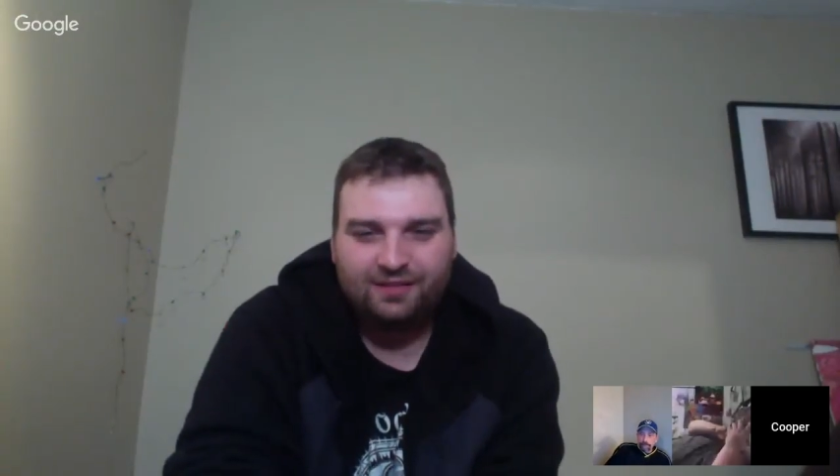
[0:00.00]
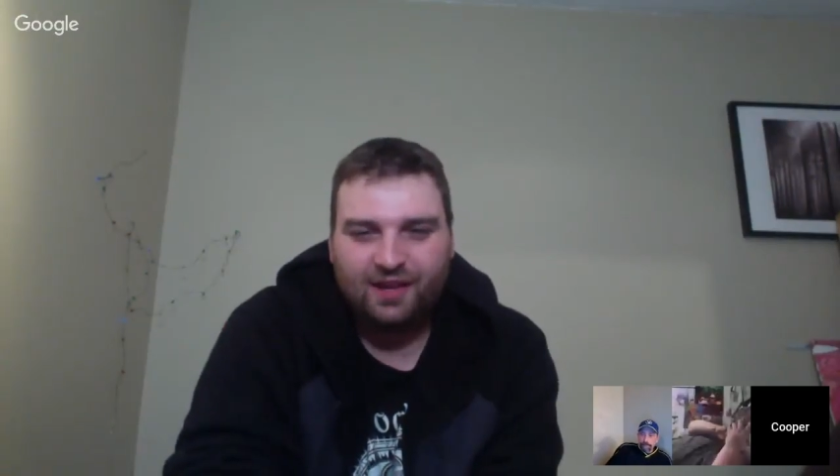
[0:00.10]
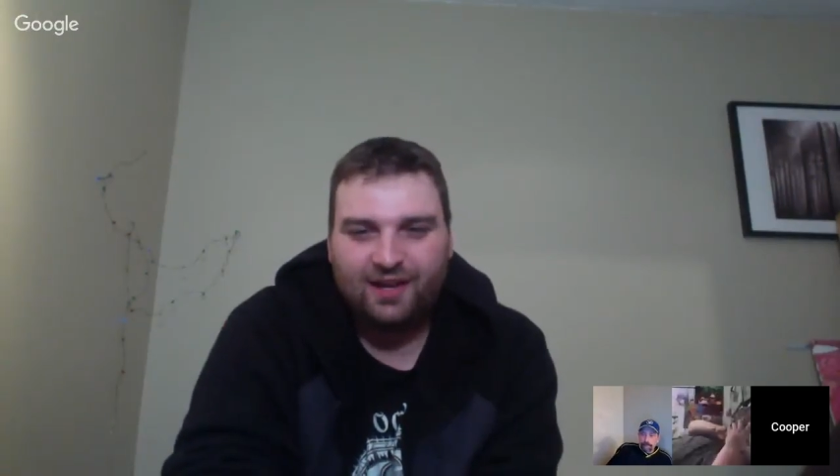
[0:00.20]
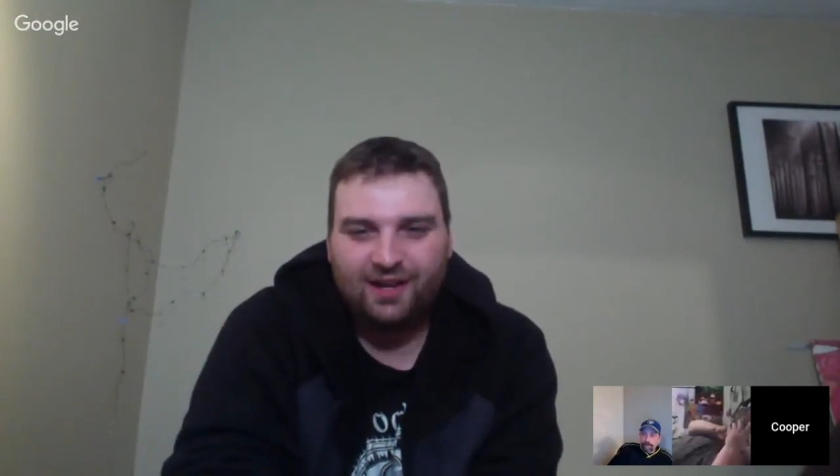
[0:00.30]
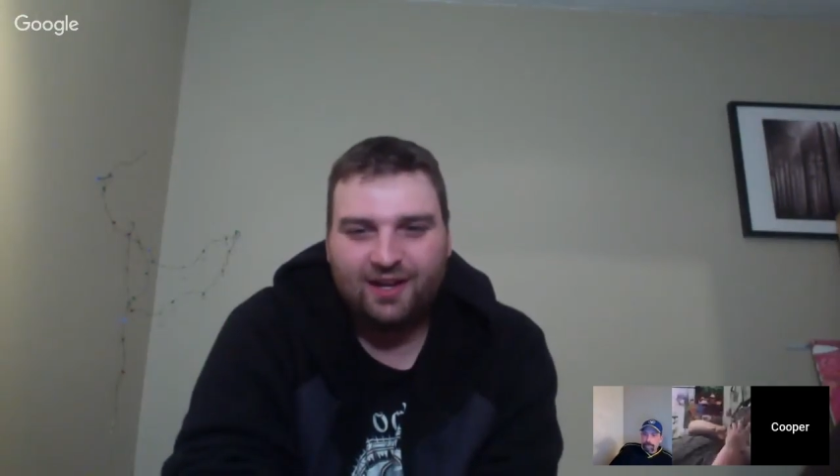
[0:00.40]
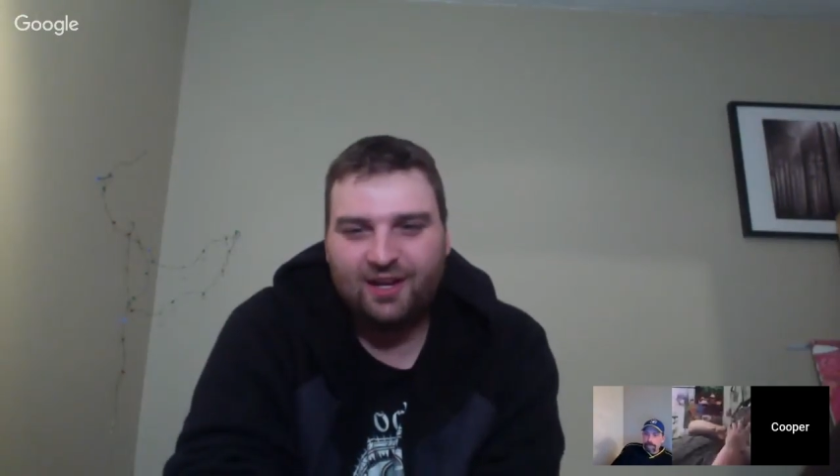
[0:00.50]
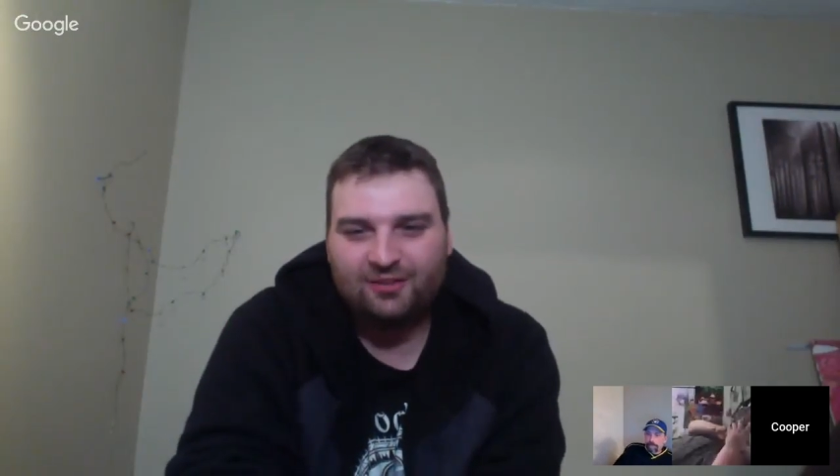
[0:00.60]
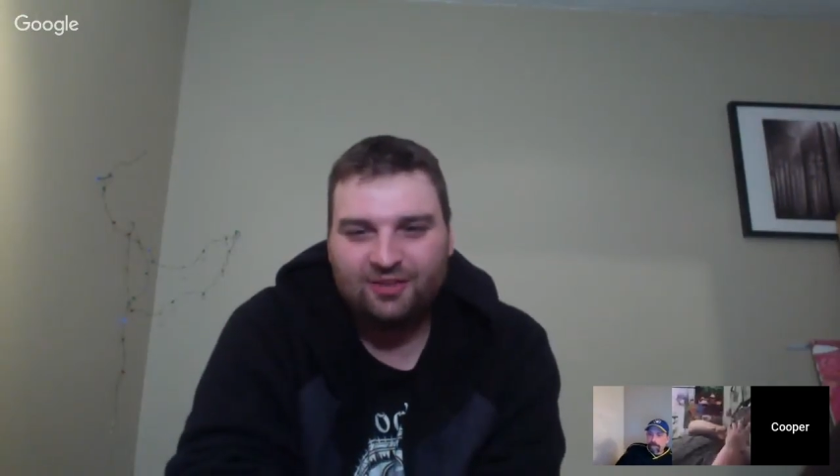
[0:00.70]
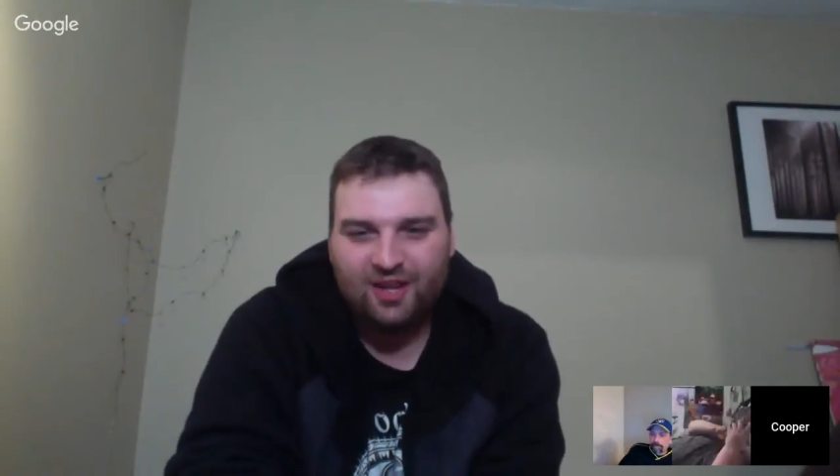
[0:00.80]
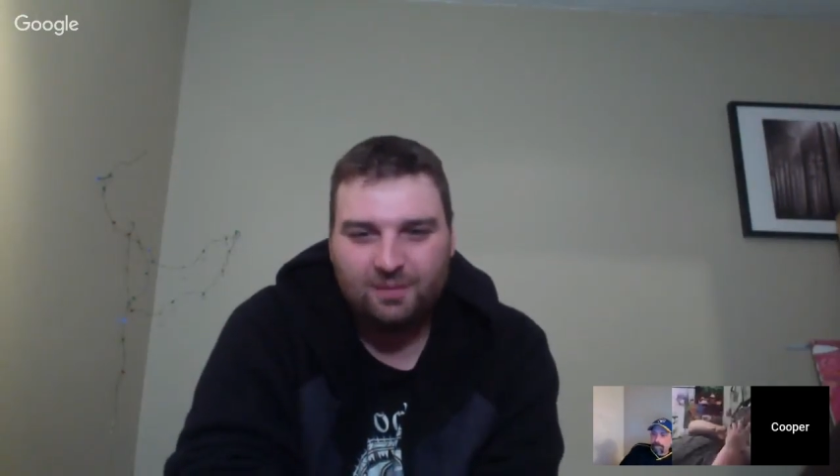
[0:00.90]

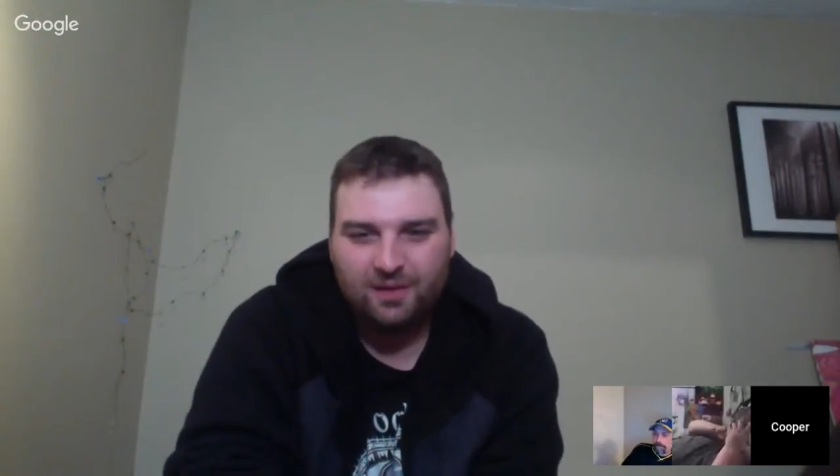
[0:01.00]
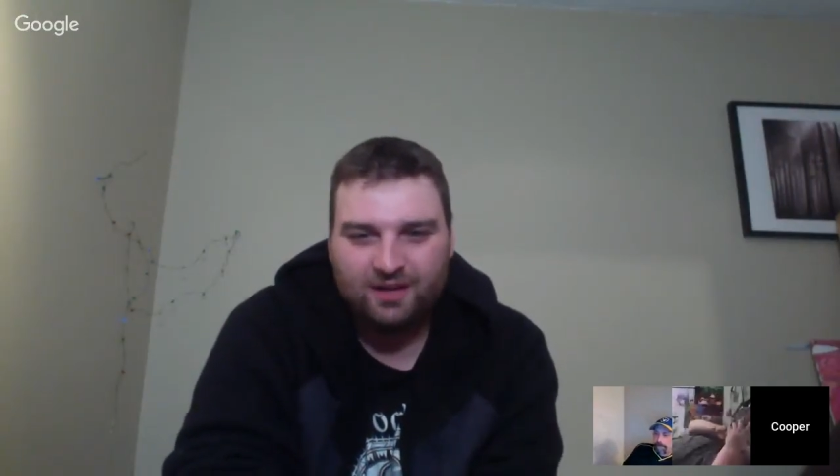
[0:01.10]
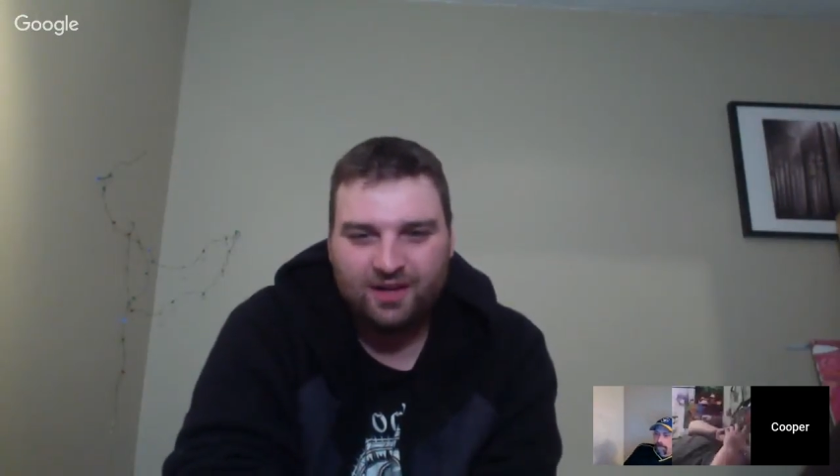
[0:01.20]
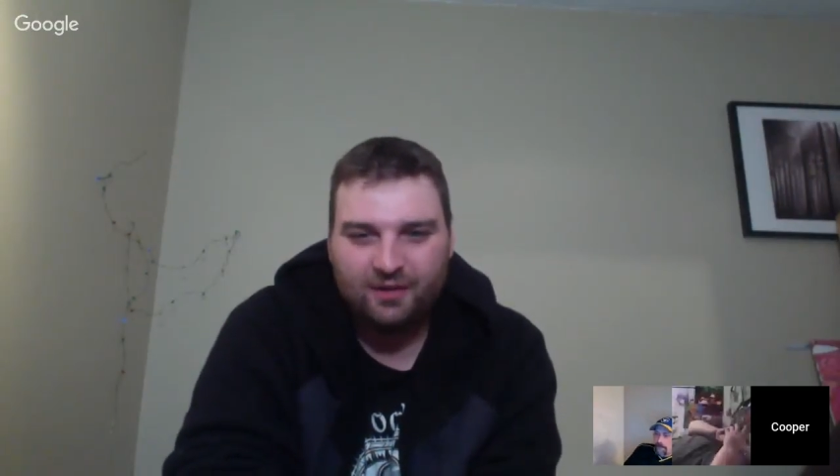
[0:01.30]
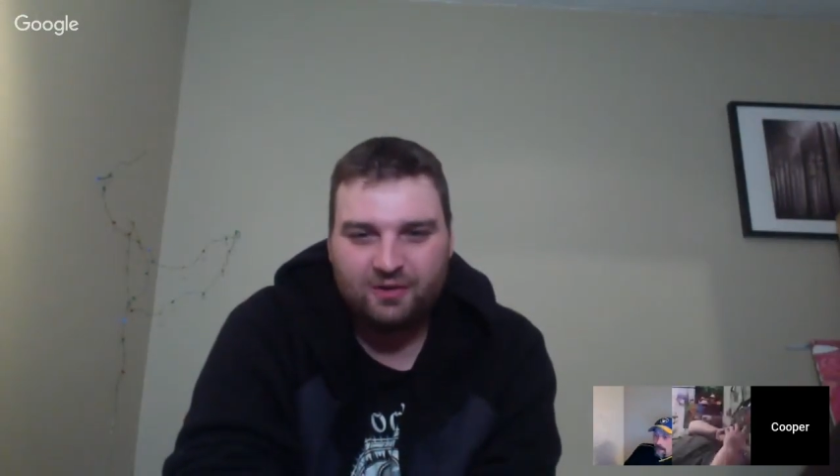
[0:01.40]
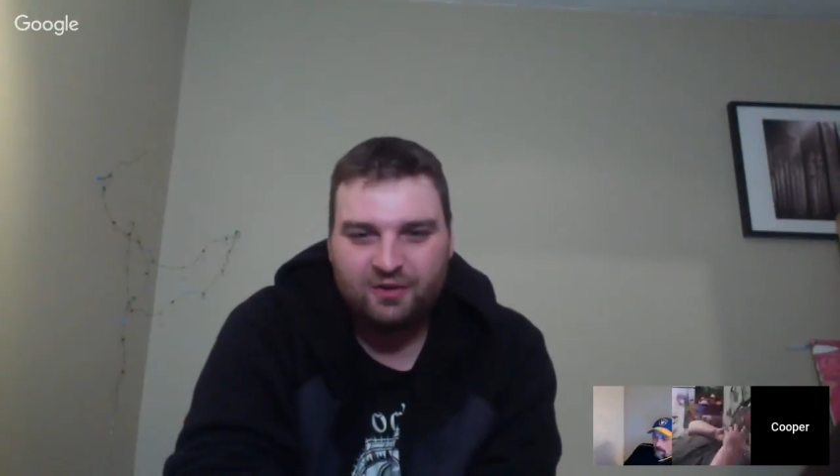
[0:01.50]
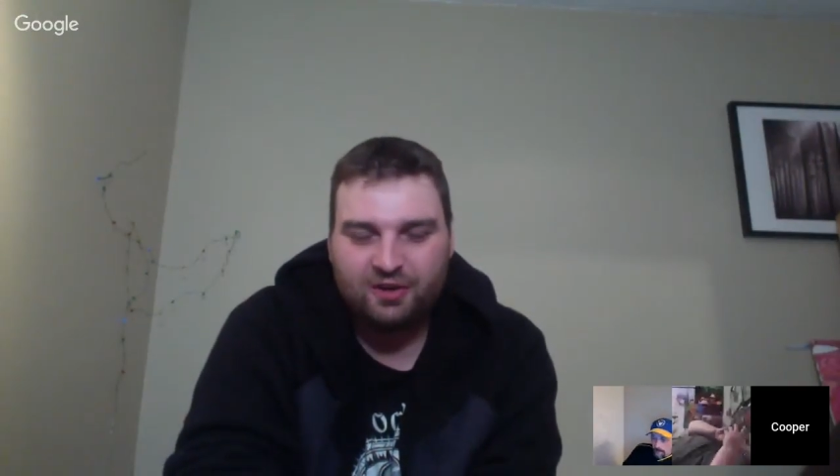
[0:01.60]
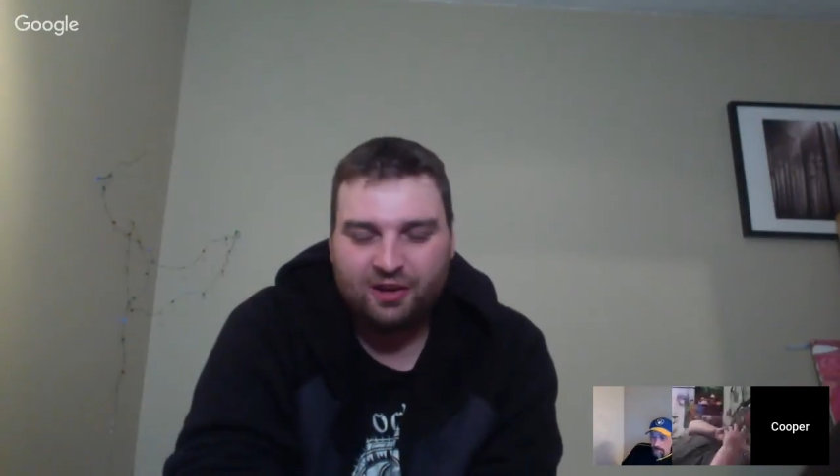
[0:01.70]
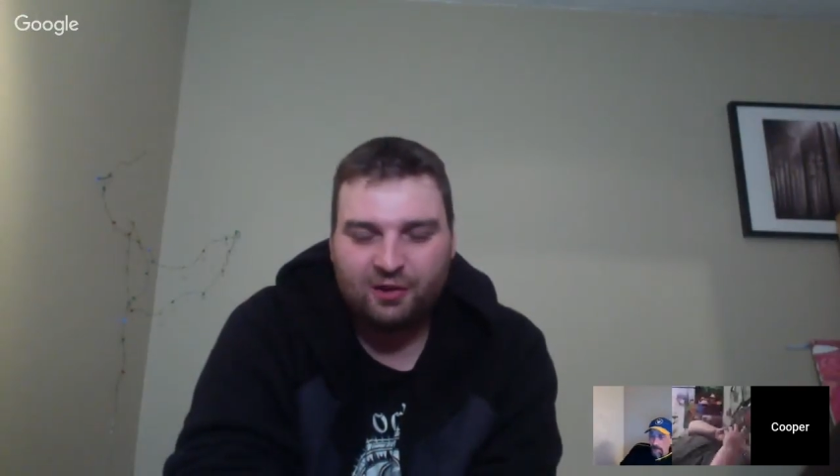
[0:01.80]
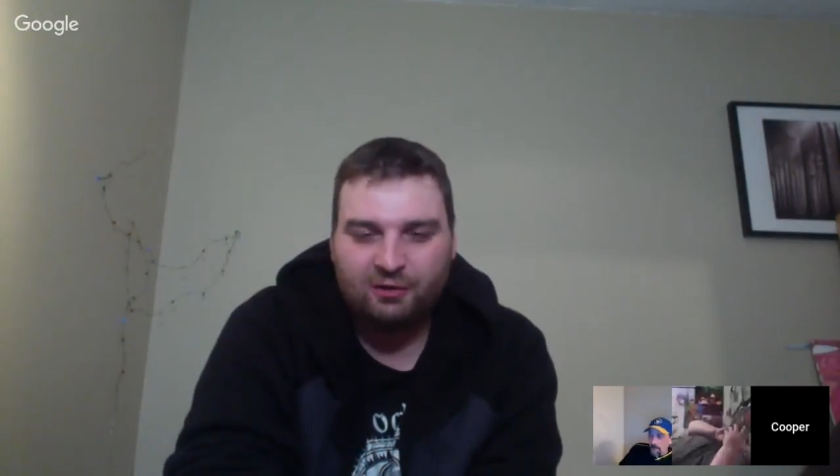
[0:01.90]
JP and Heather, who are you
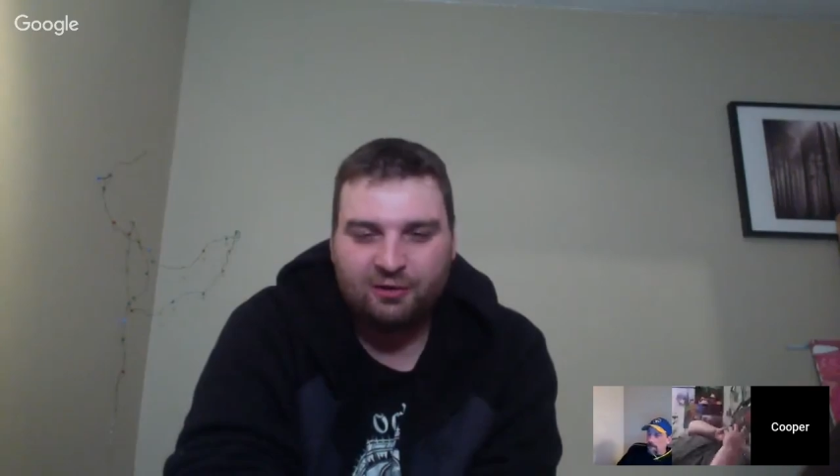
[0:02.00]
gonna go with?